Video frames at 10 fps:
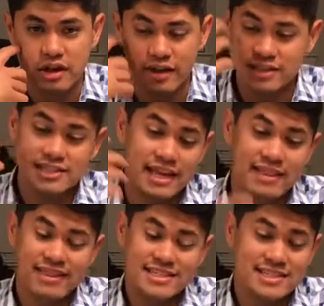And that's,
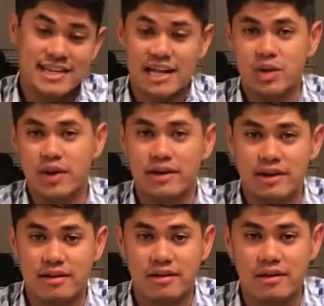exa- that's exactly what I
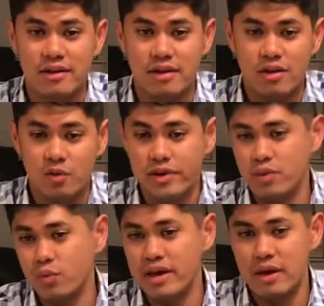did we
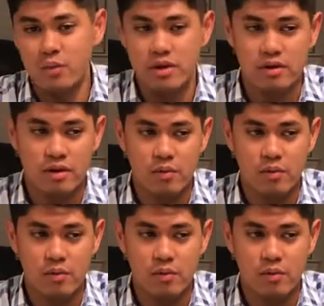we we